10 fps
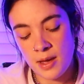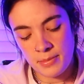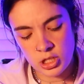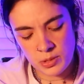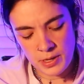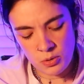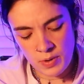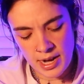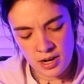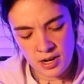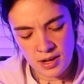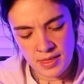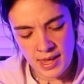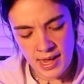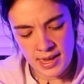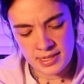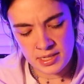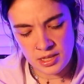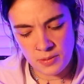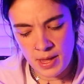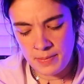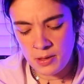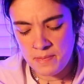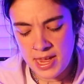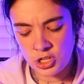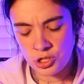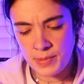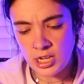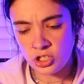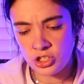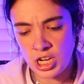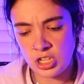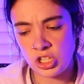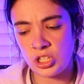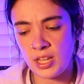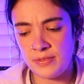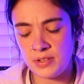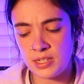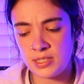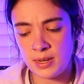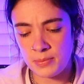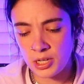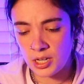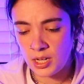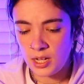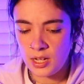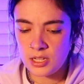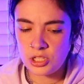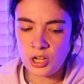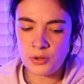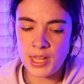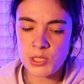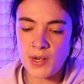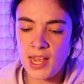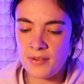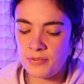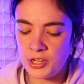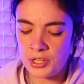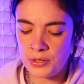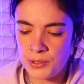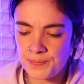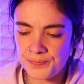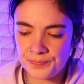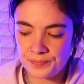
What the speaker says: but just be aware that there may be a major change in your life in December. So that's what I have for you,